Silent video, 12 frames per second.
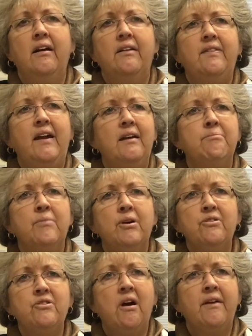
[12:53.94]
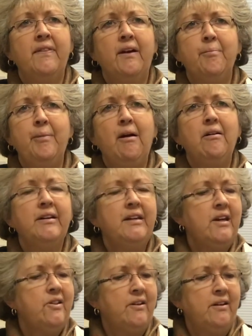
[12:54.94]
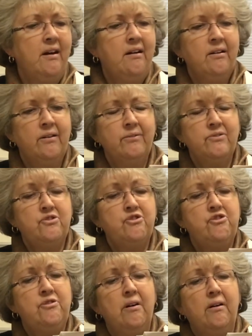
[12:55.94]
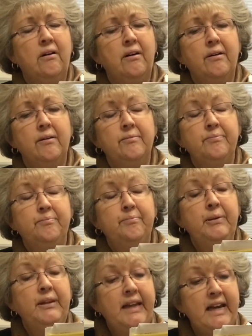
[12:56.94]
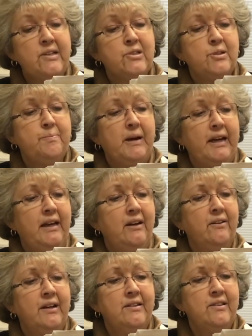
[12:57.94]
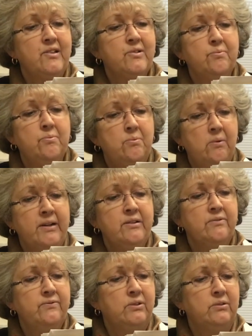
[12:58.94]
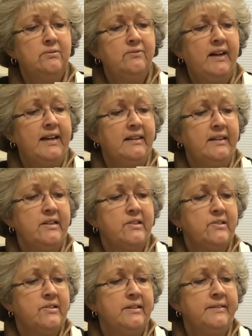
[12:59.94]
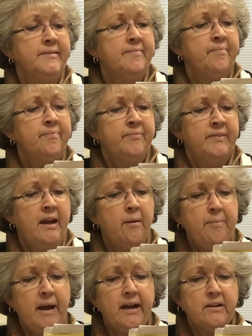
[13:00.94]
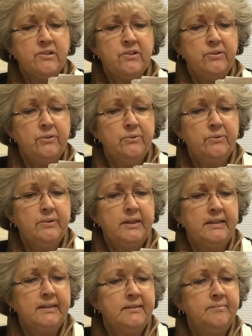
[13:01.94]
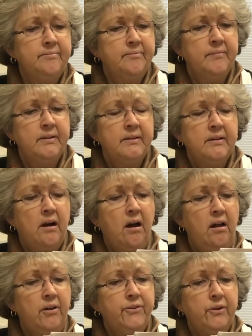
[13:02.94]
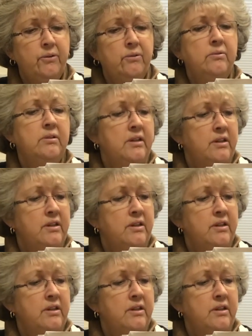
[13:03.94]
they emerge on their balconies and are are blessed by hearing this wonderful violinist. Now back to uh, Aldo